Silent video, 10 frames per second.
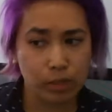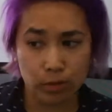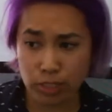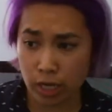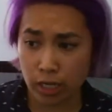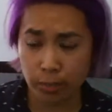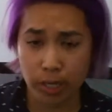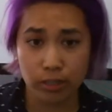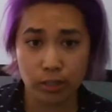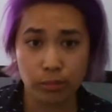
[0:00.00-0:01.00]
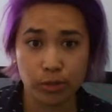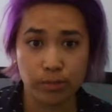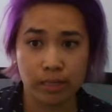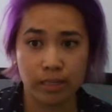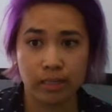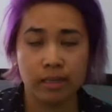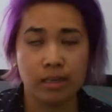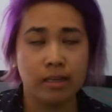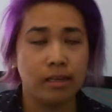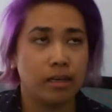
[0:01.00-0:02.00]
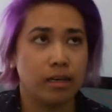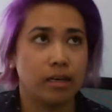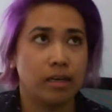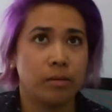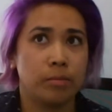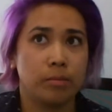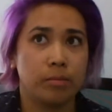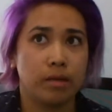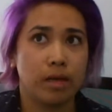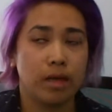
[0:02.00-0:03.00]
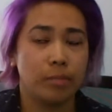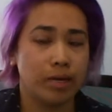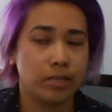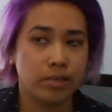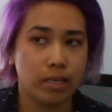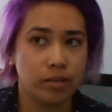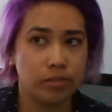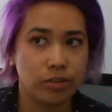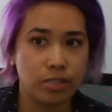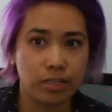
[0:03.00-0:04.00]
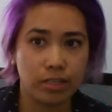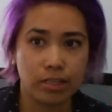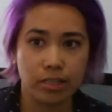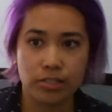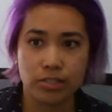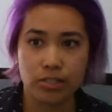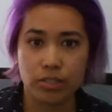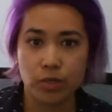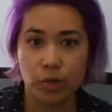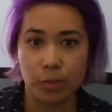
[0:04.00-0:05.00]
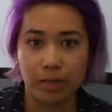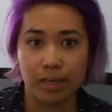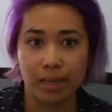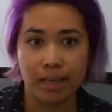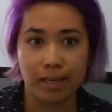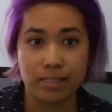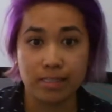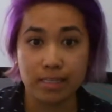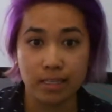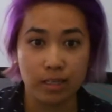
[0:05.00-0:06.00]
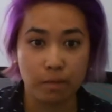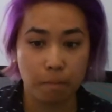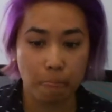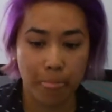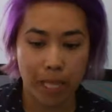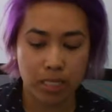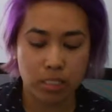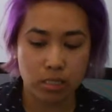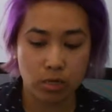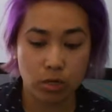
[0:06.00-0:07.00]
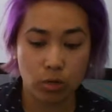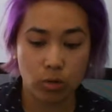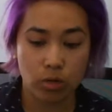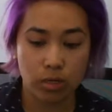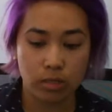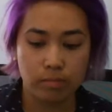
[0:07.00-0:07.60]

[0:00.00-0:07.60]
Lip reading: We're talking about Little Mermaid. I'm asking if there's anything else, and they show me a seal. So,